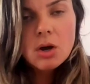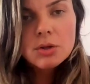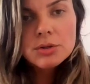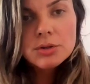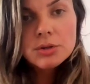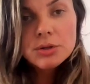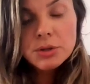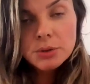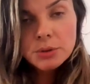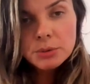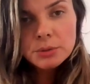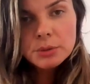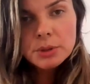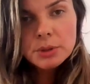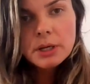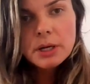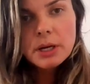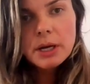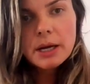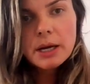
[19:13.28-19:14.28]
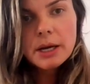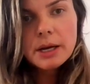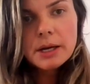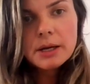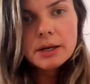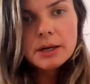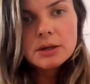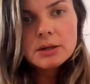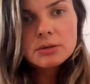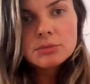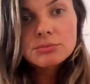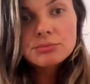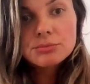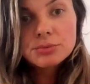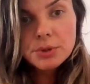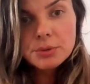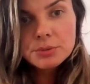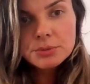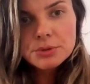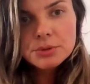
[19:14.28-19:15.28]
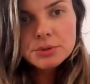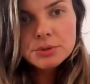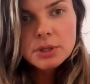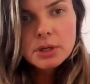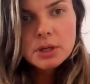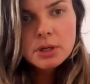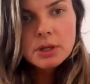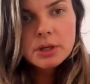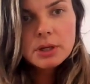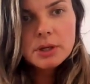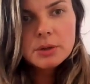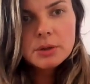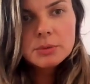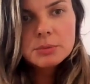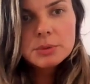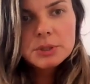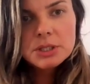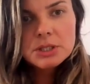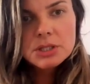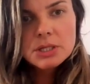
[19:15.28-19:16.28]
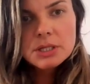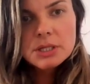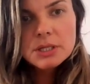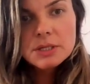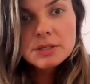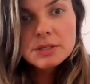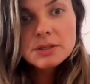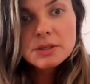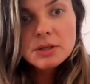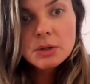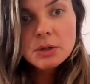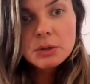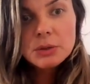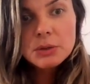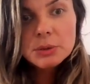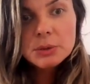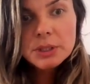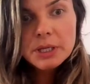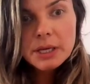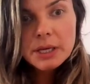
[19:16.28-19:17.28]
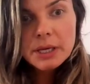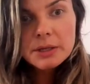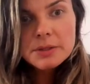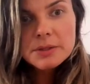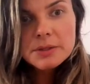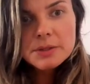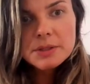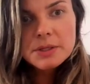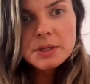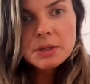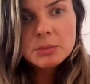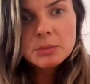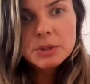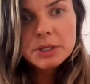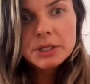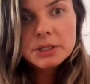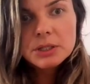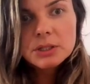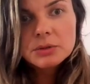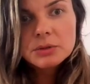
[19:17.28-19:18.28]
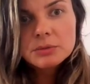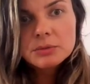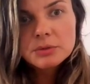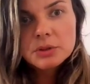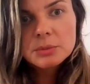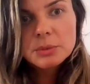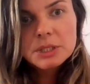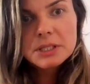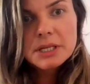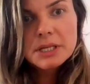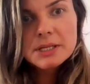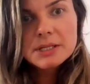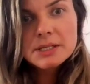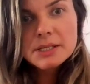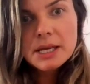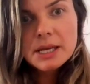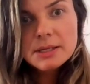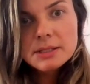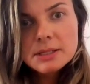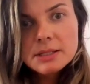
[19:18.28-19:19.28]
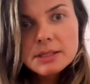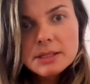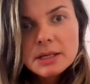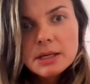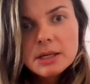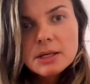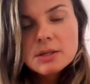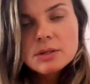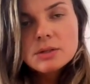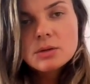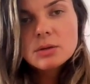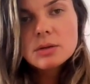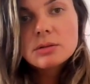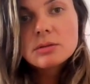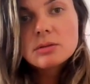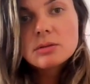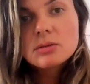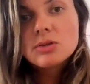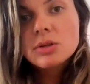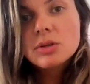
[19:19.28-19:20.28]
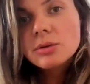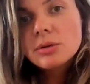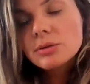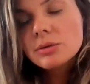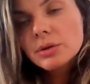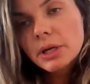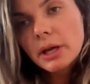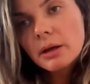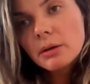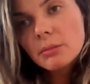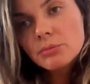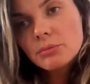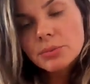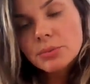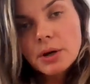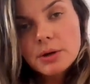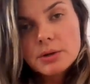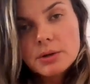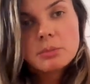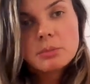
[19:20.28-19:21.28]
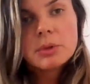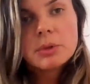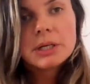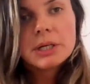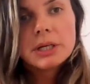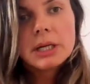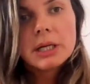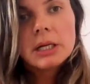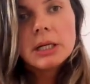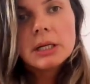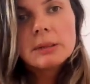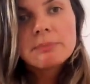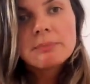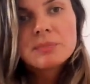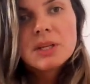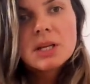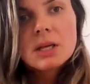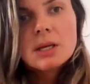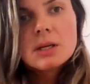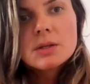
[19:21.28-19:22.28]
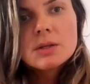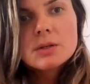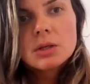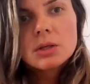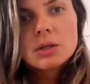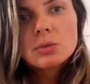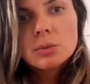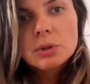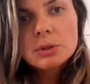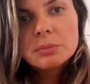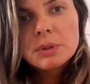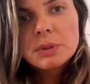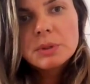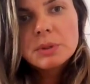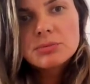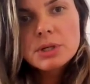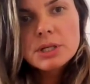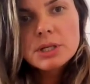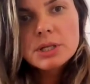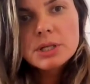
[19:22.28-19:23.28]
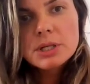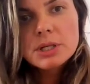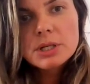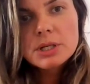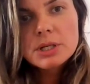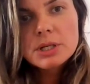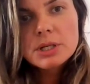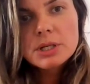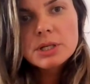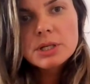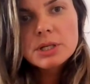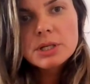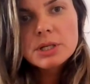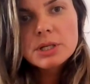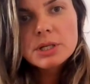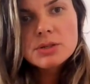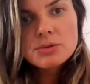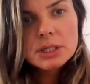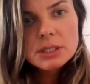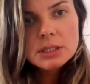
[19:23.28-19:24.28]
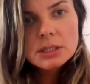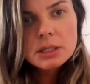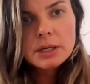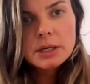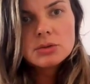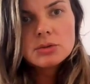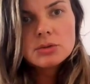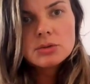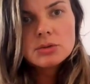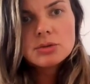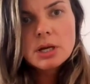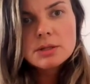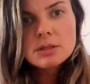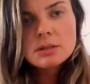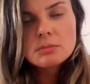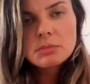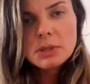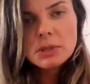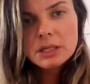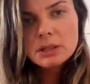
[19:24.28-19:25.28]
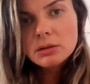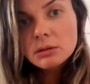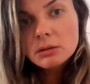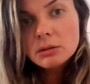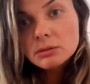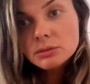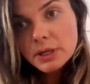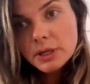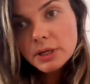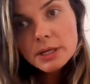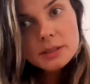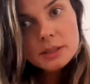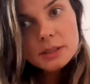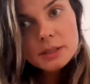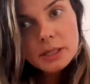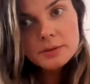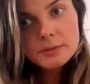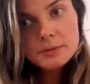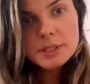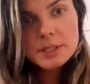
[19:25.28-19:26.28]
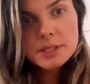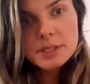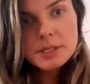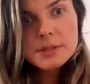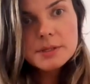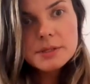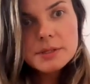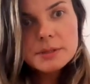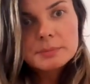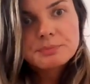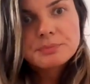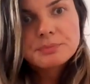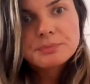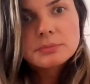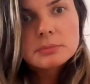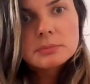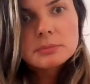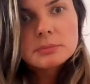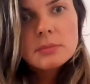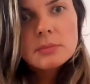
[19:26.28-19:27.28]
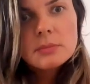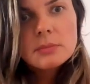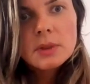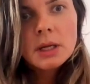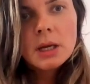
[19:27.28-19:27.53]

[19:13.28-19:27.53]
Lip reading: new route, which is the UK CE mark conformity assessed. So it's a new UK product marking. So it won't be restricted to just medical device and IVDs.